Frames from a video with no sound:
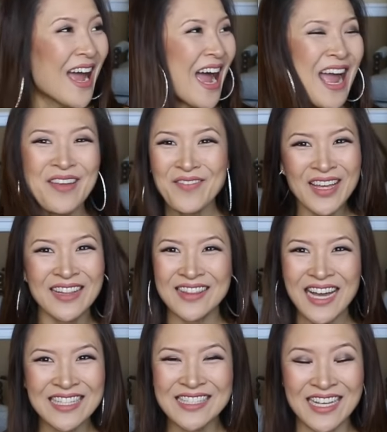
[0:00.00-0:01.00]
I mean,
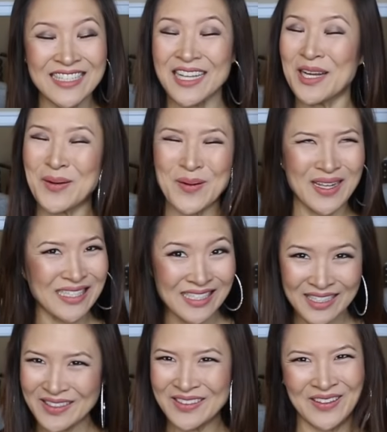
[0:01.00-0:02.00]
that is that a
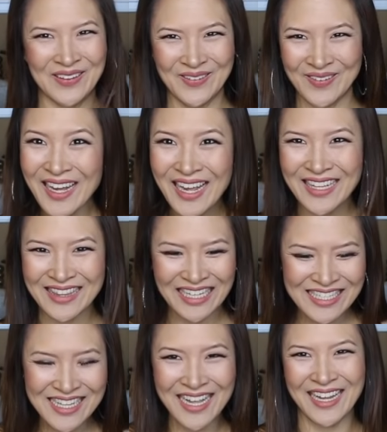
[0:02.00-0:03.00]
coincidence or what?
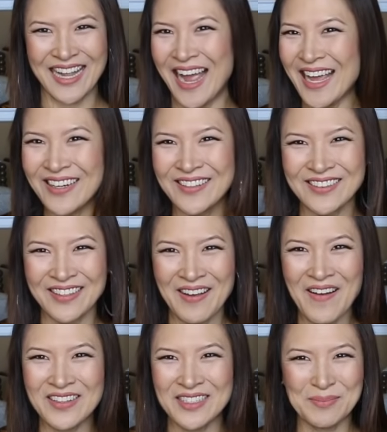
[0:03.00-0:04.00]
That's like, I don't
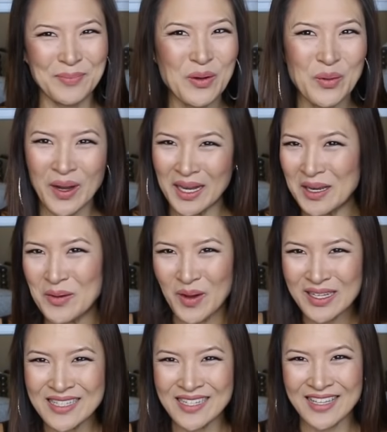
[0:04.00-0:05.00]
know. Just put one and
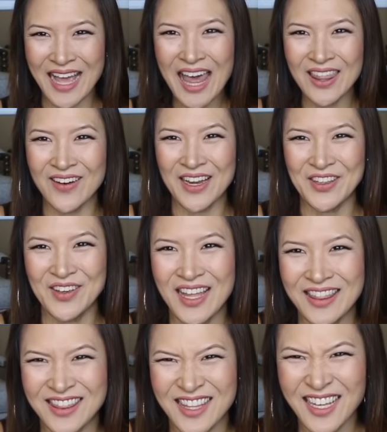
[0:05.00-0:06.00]
one together and you
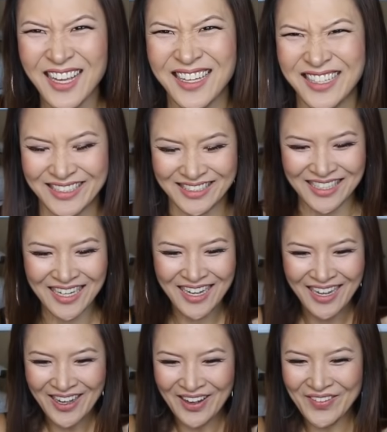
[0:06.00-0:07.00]
get this.
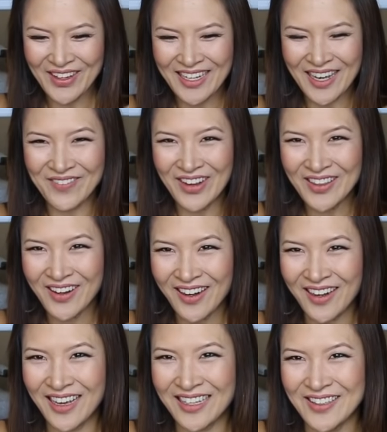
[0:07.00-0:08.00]
Oh my god,
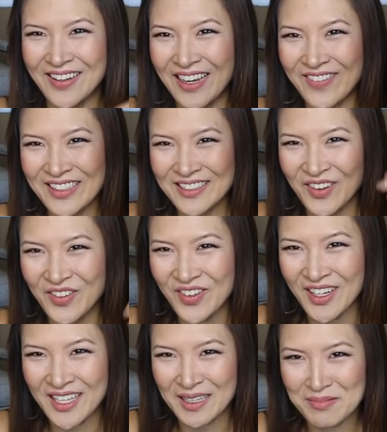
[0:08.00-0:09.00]
mother-in-law though. I want some
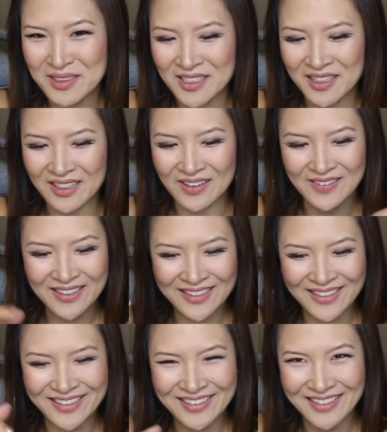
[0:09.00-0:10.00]
free kimchi though.
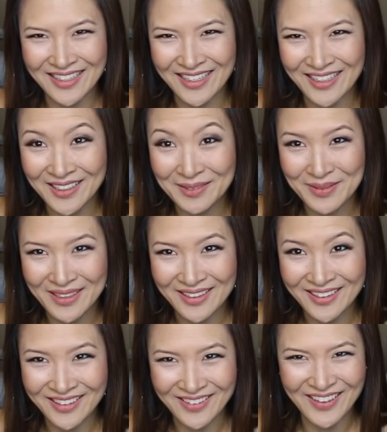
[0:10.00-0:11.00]
This is like a little
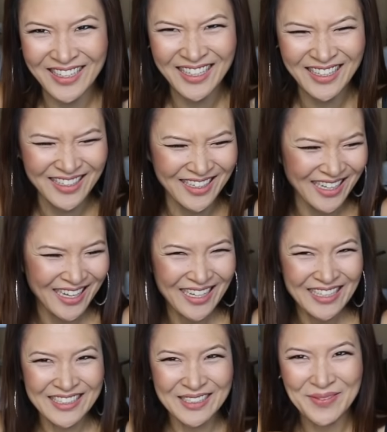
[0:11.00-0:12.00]
bit, you know,
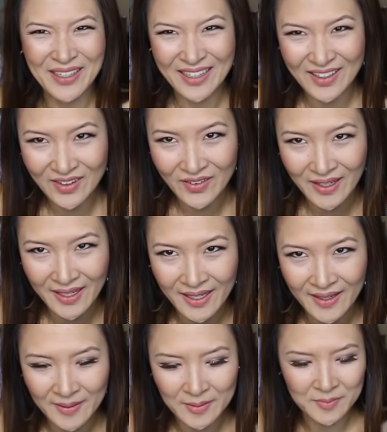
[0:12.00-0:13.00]
just being a little greedy
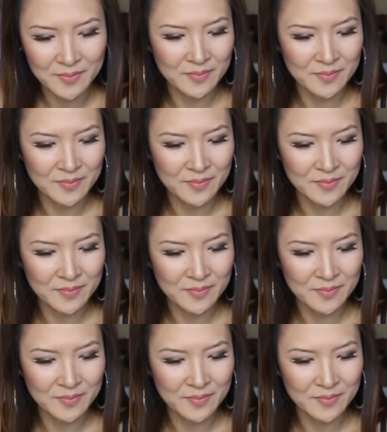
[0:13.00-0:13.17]
here.